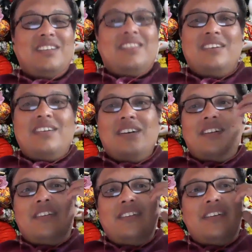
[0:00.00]
the
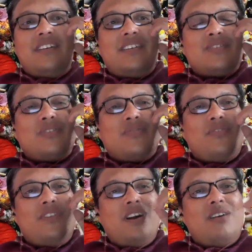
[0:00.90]
tears of
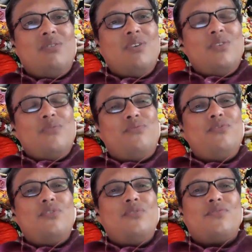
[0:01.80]
love
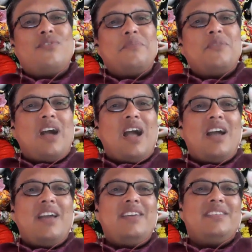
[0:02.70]
flow from the
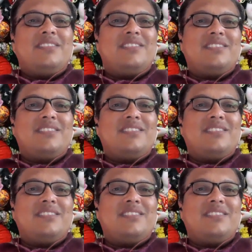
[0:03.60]
eyes.